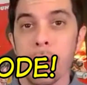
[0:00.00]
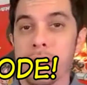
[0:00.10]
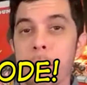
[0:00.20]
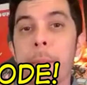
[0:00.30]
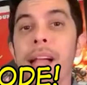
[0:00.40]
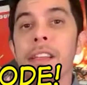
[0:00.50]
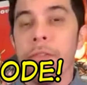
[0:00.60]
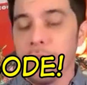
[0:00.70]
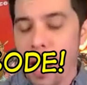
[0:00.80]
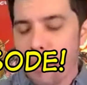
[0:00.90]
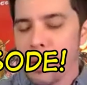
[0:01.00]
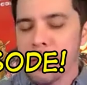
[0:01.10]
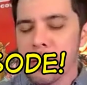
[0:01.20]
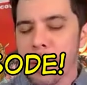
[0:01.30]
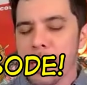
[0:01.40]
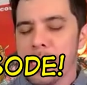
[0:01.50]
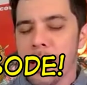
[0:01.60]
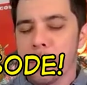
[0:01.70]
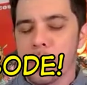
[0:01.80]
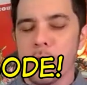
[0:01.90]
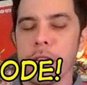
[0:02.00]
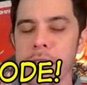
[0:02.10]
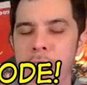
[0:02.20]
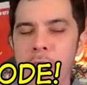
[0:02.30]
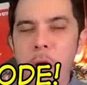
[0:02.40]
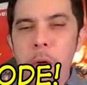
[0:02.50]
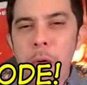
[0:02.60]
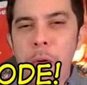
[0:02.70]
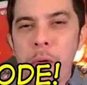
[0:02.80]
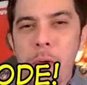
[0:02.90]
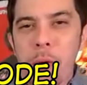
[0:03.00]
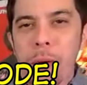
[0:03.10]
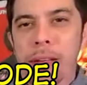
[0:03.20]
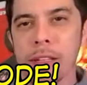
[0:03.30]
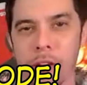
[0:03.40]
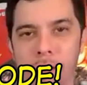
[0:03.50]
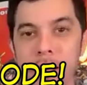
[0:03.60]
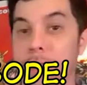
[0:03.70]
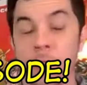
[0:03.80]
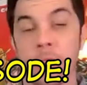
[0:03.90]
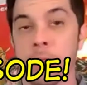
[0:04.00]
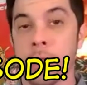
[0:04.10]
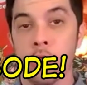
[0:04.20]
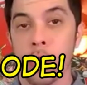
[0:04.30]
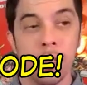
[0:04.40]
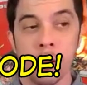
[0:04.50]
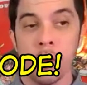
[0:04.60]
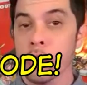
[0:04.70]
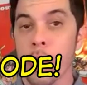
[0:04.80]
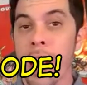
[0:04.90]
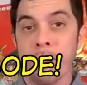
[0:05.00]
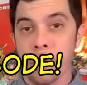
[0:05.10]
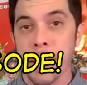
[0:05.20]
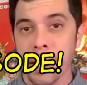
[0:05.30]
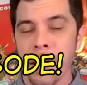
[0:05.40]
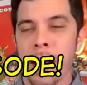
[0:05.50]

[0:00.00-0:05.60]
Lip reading: They belly flop into my DMs and they're like, "Hello," and they try to they're after me.